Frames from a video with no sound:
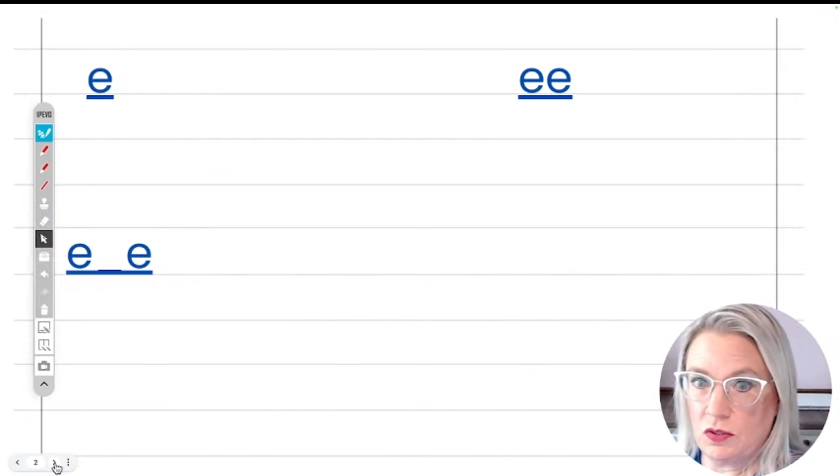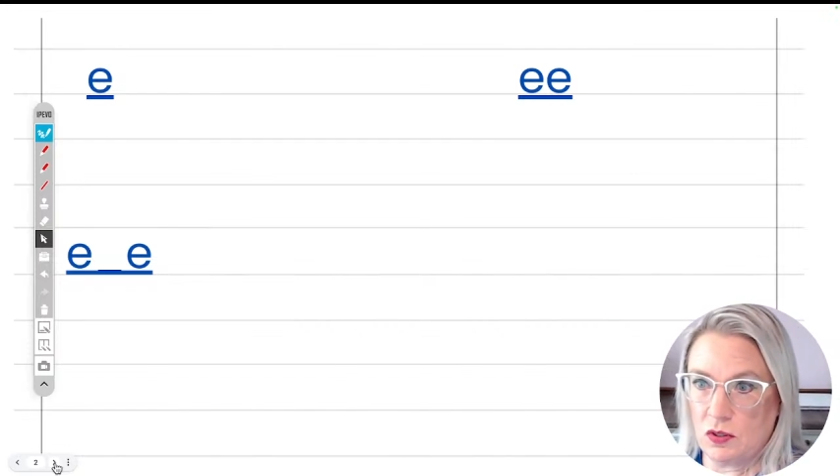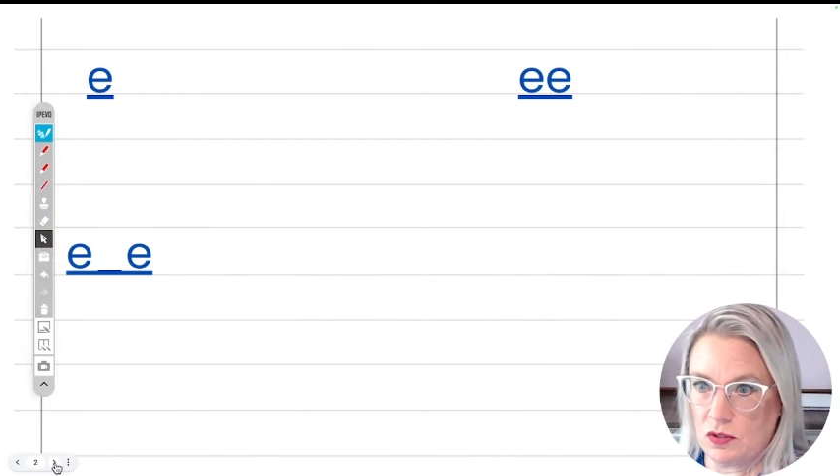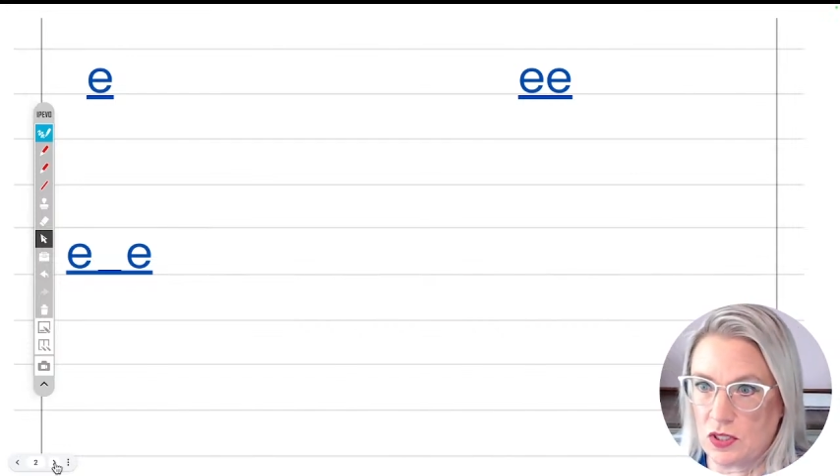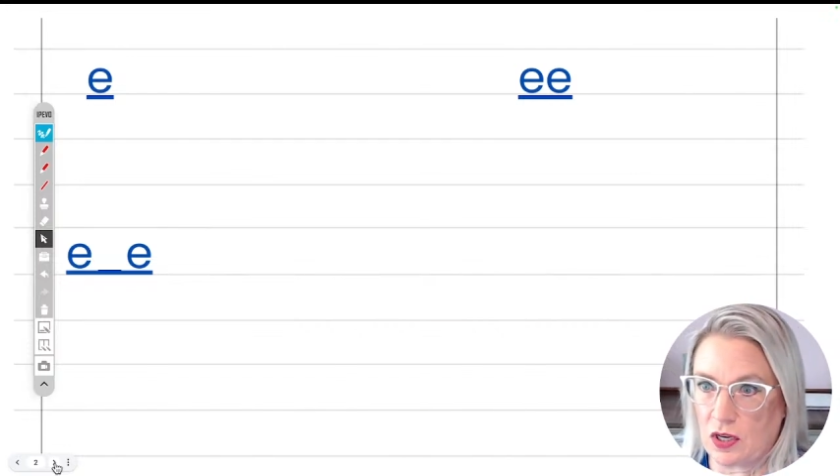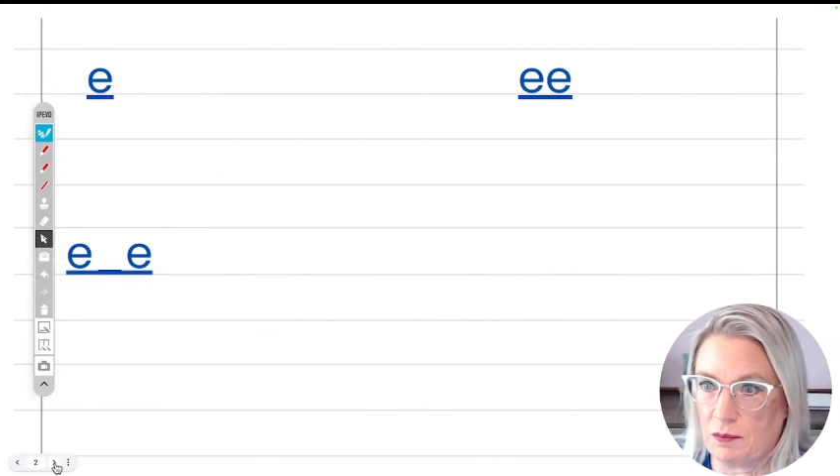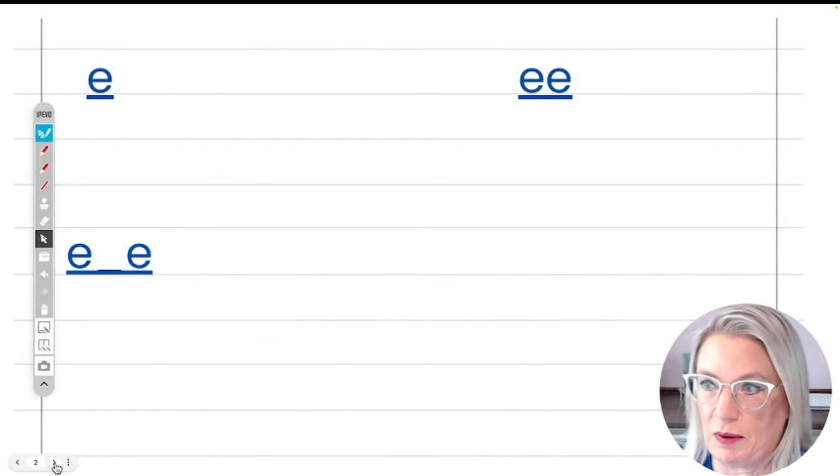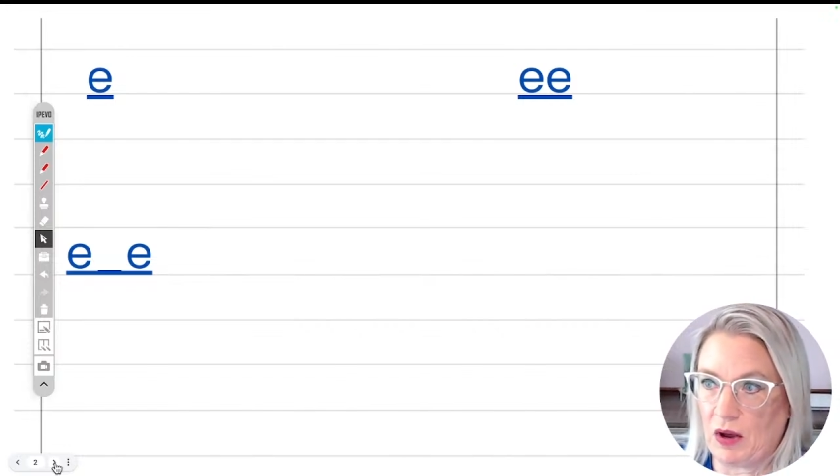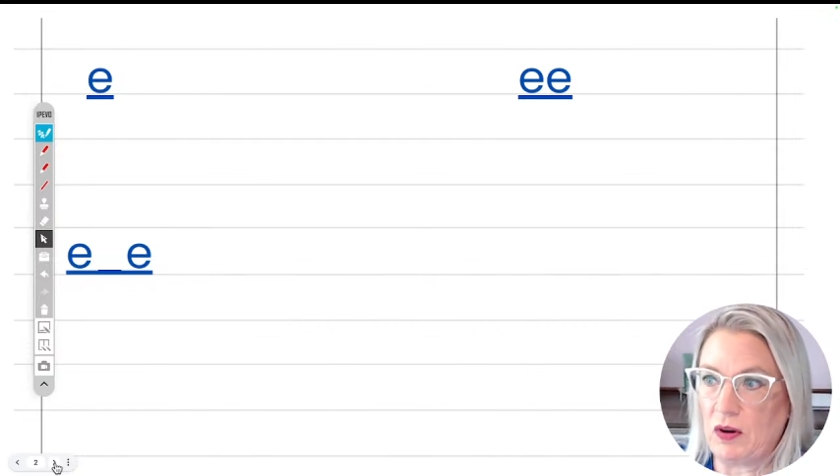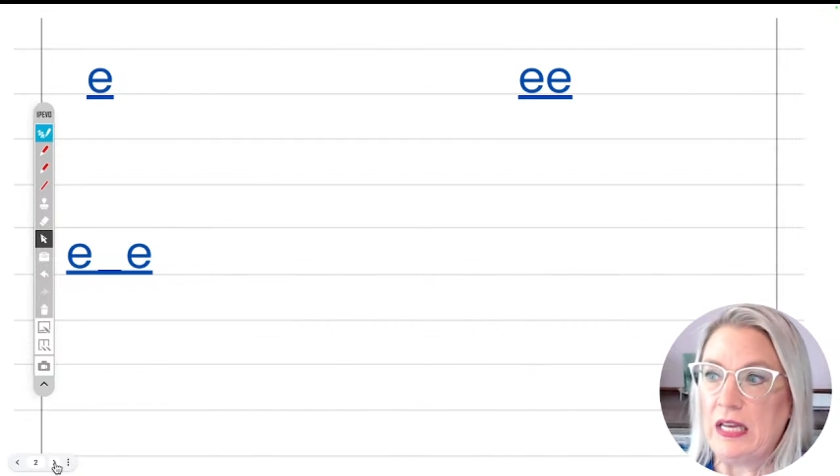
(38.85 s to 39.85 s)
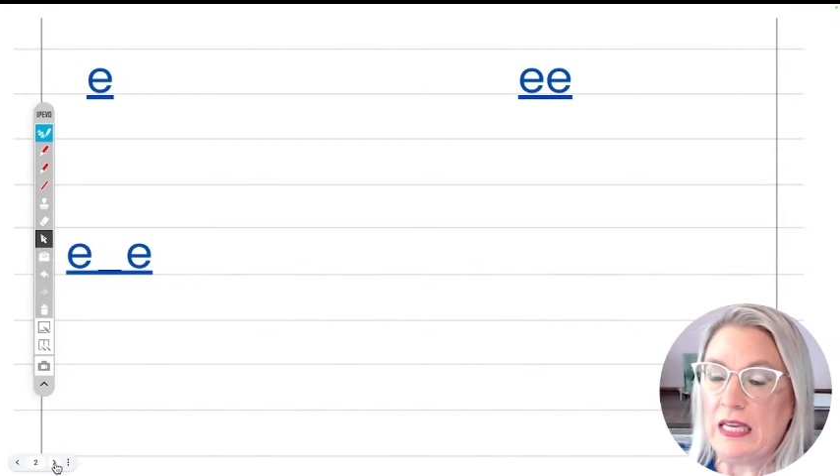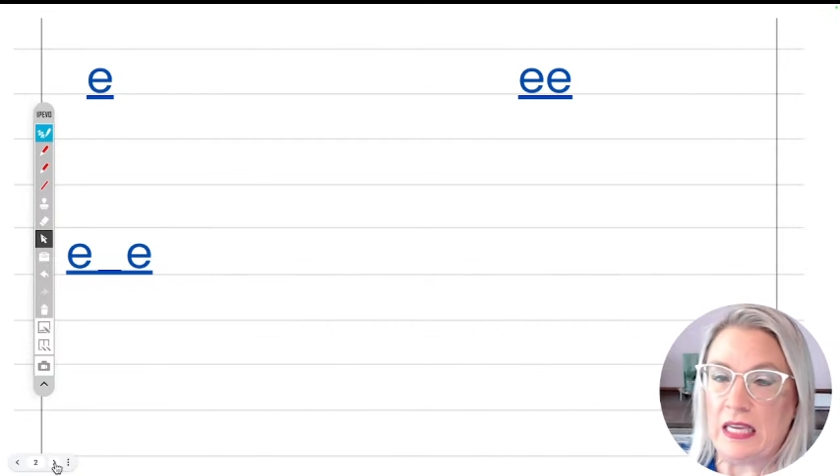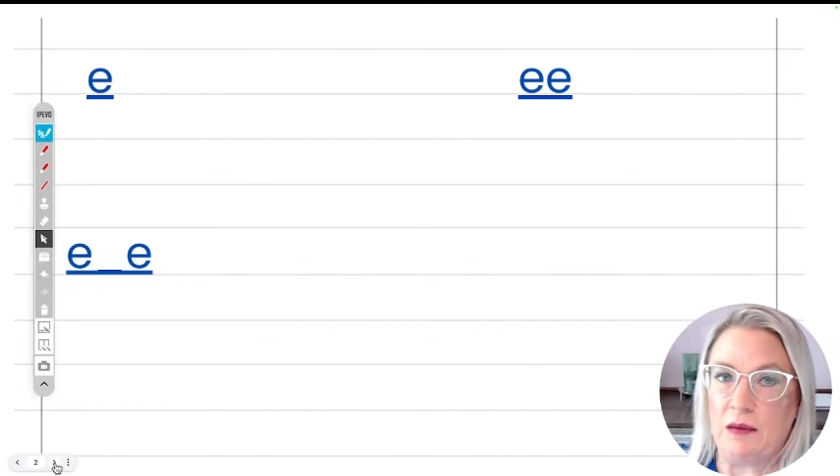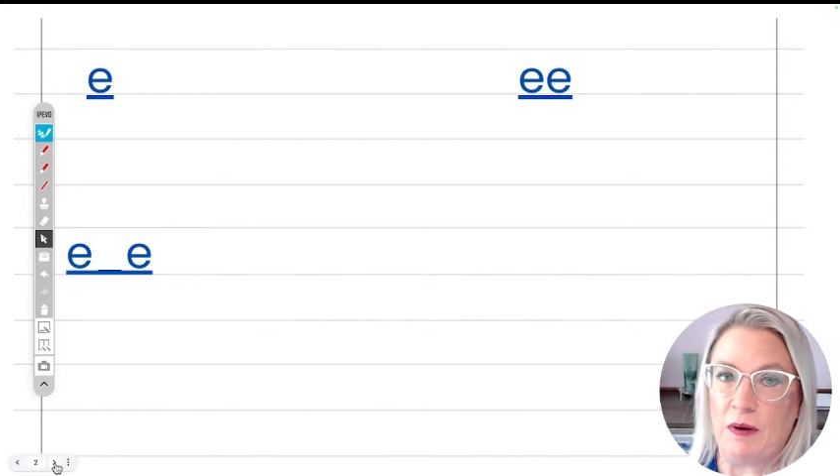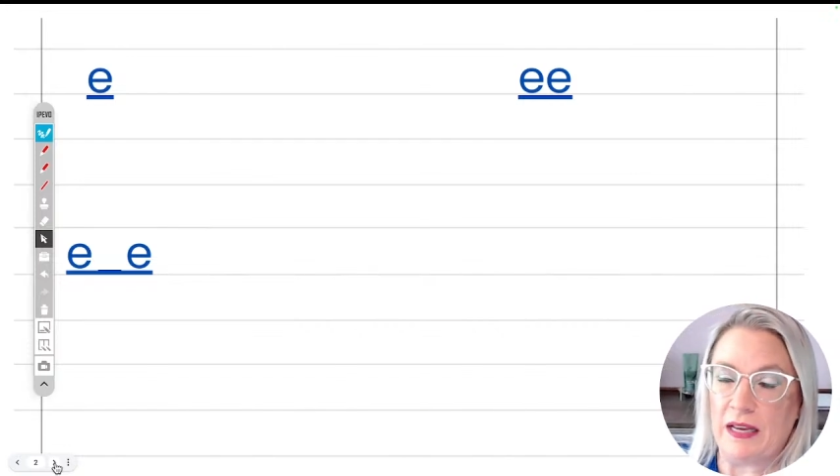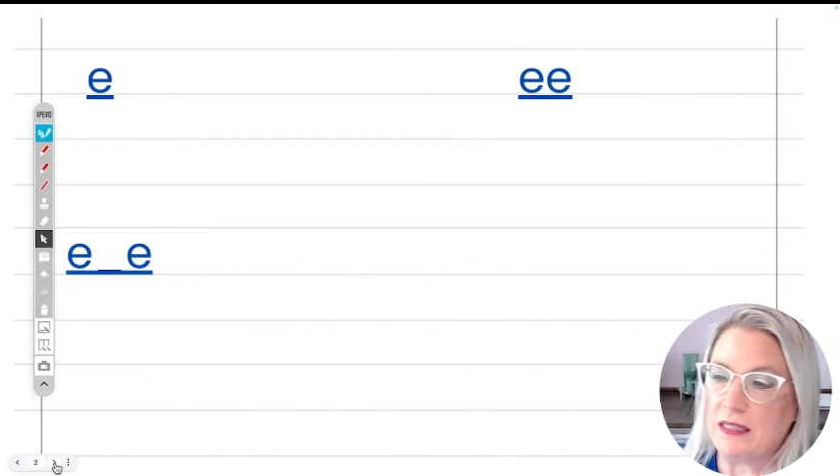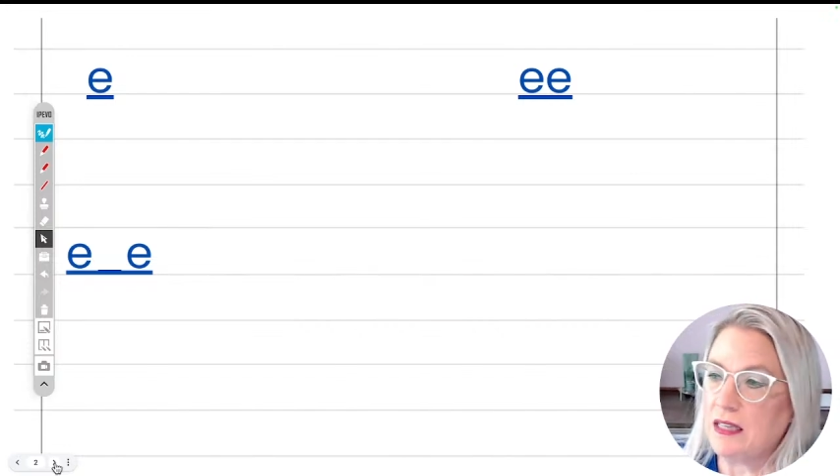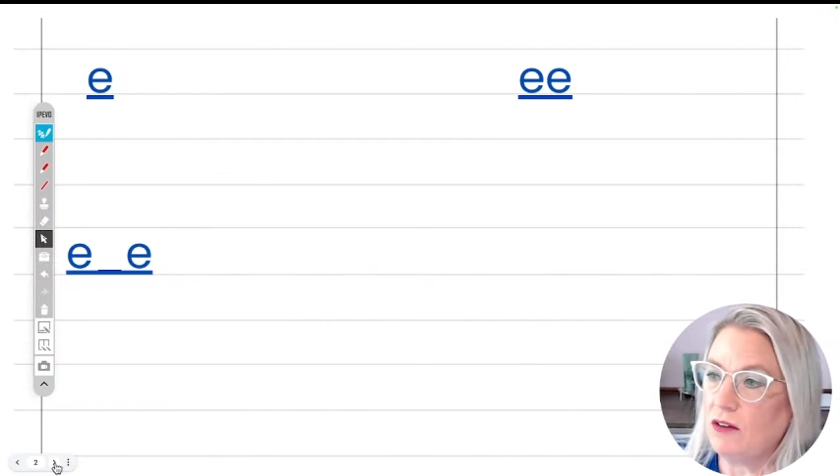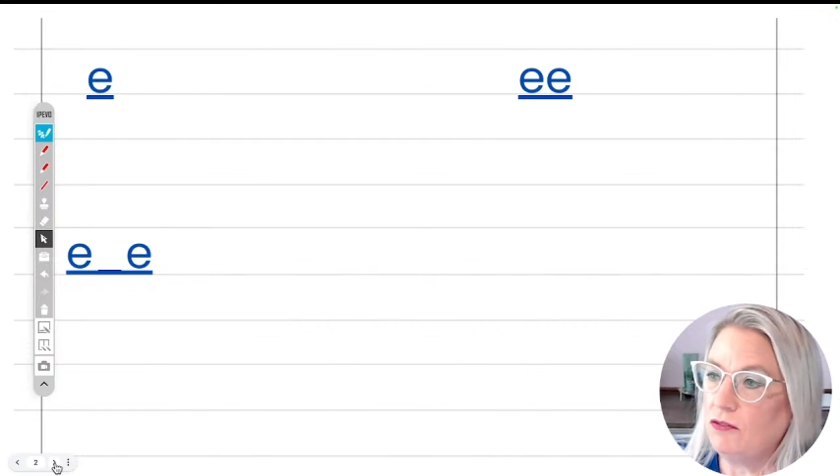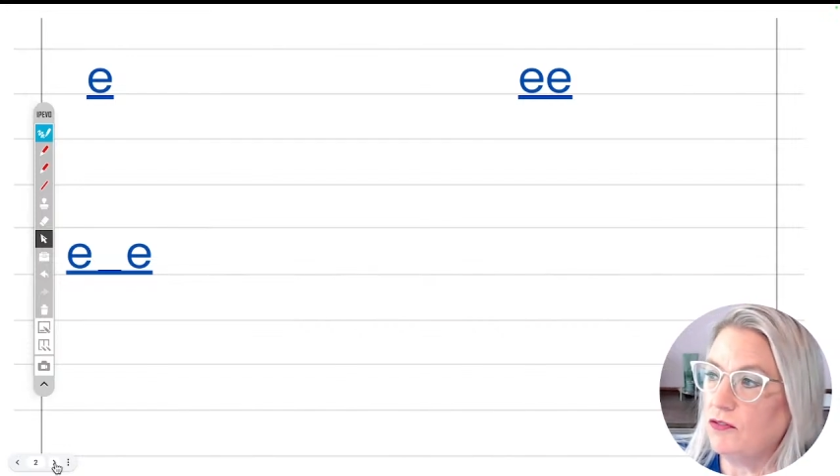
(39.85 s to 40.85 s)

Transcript: talk about E by itself,